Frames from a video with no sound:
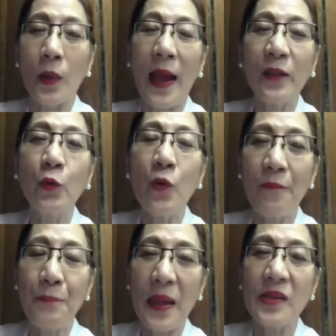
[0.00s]
I do have
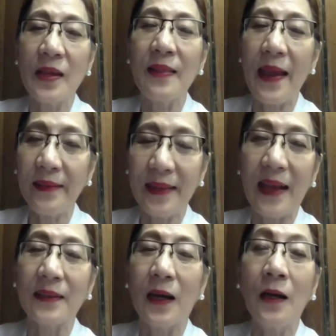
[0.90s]
patients like that,
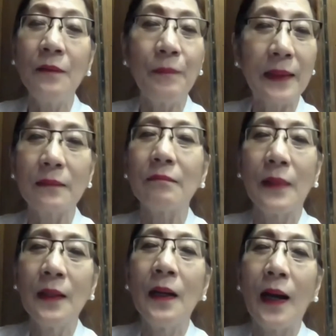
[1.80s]
but
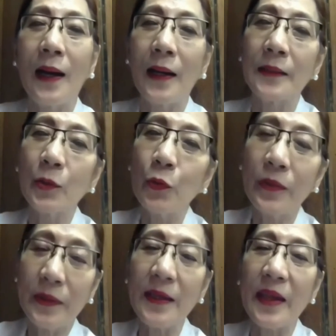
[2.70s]
the good
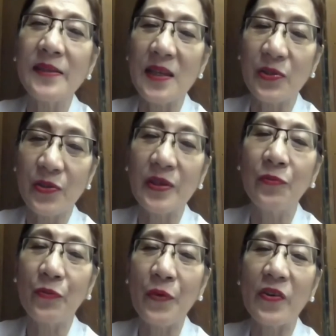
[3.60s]
thing is it's still
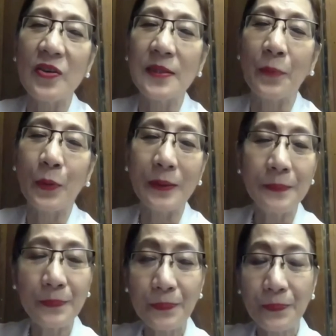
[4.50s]
reversible.
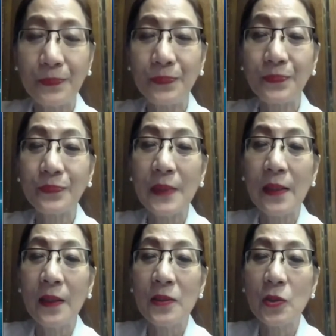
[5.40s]

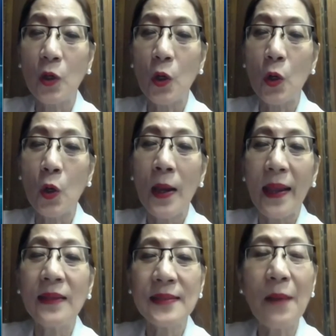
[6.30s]
So,
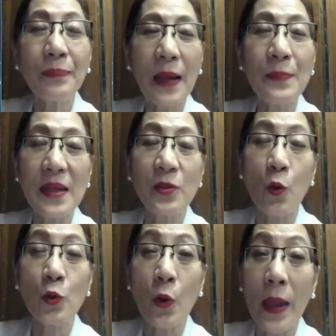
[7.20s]
and sometimes it's
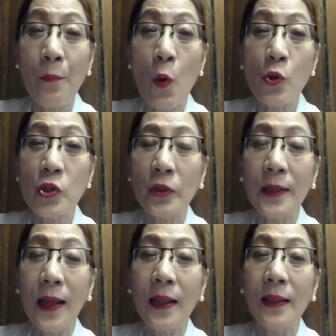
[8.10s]
also
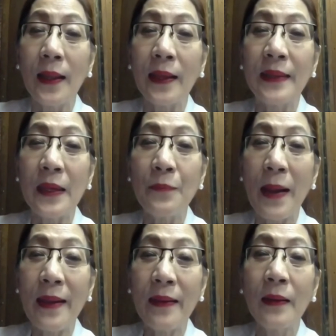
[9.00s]
emotional, and they
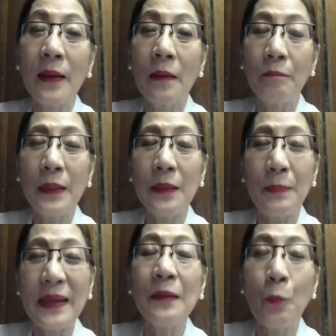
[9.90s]
might be
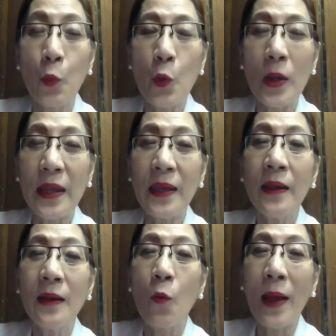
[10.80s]
being bullied.
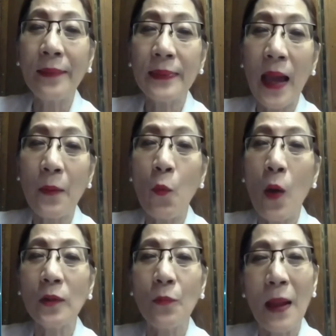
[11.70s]
One time,
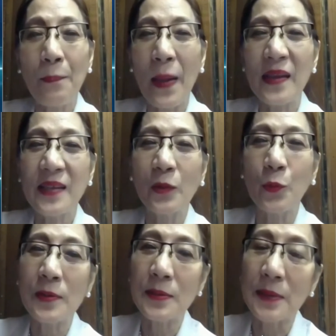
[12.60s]
one of my patients
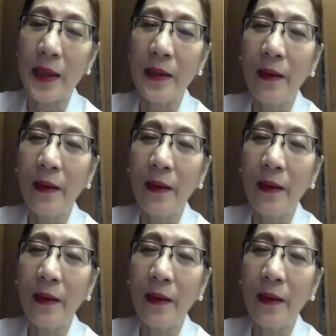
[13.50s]
would say,